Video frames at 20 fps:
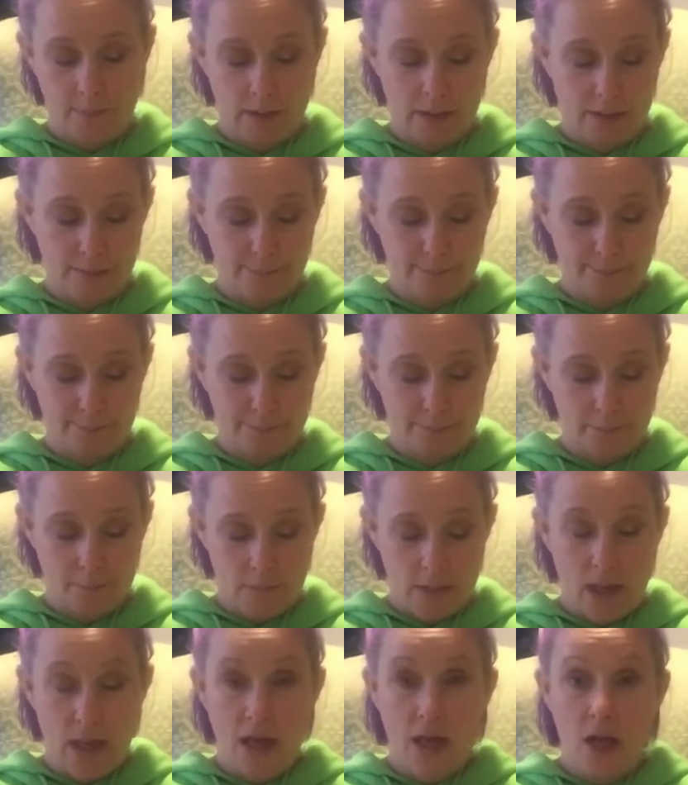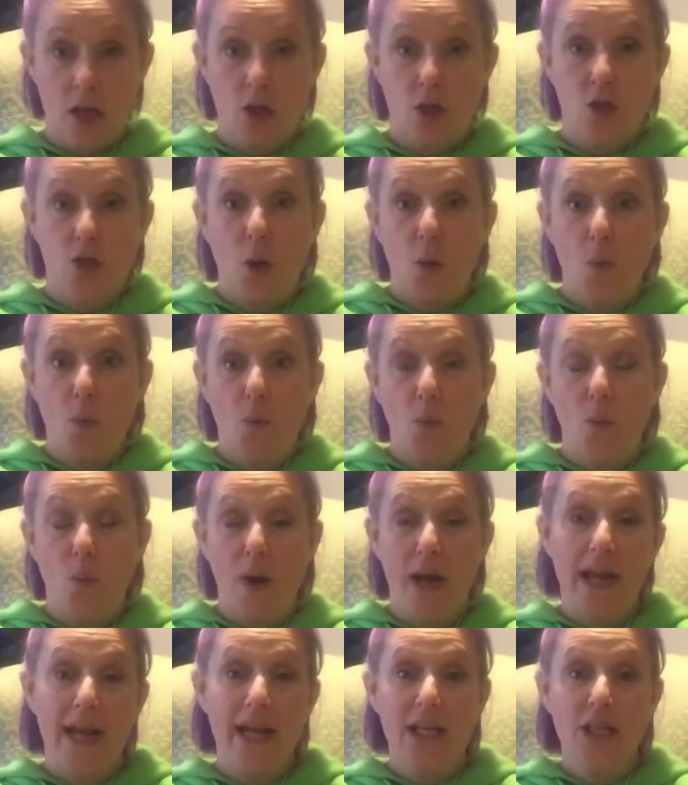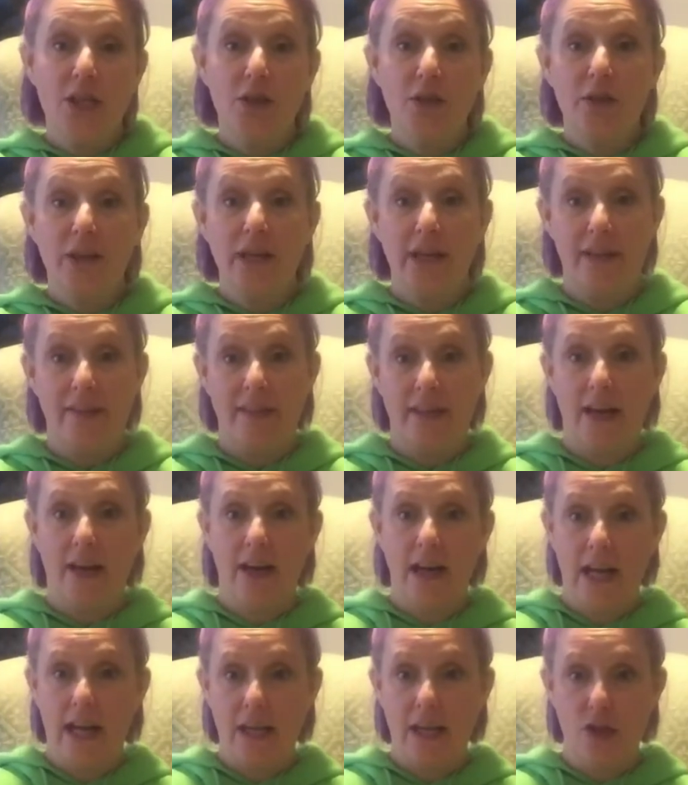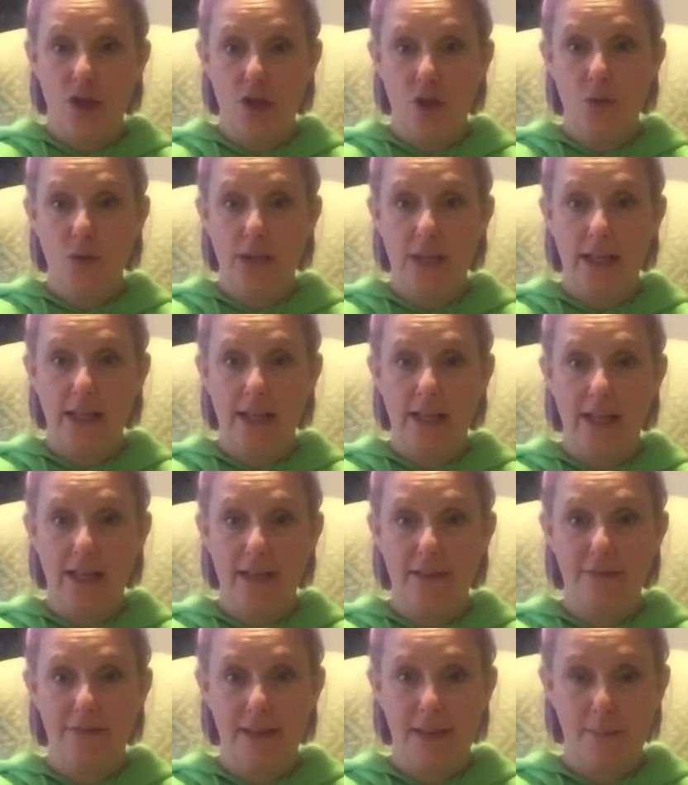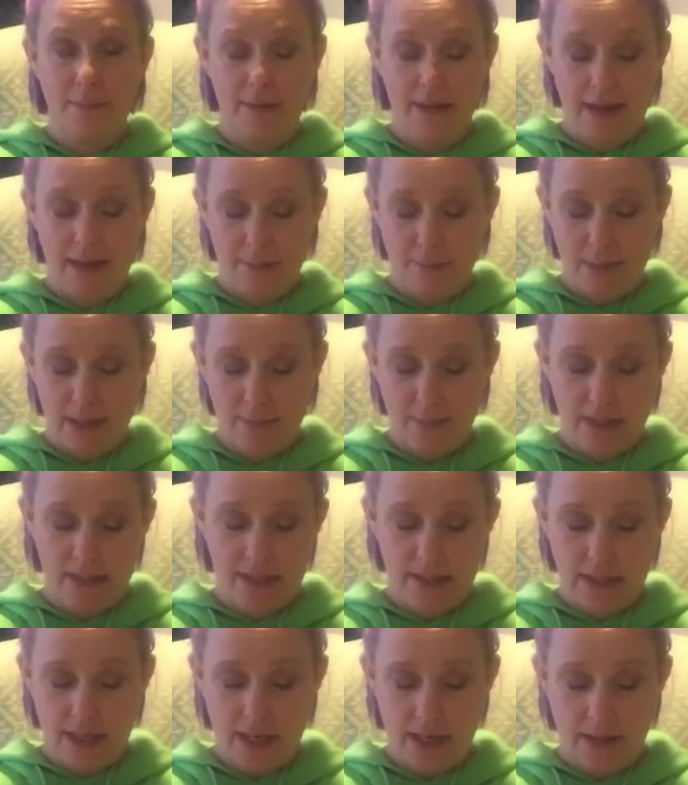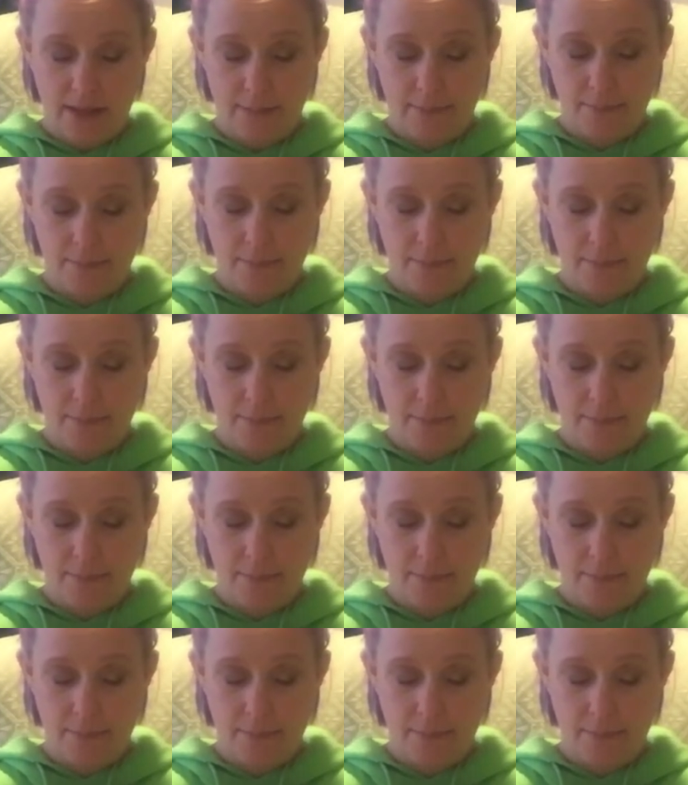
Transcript: Okay. So when you're in there and you lift up that baby's tongue,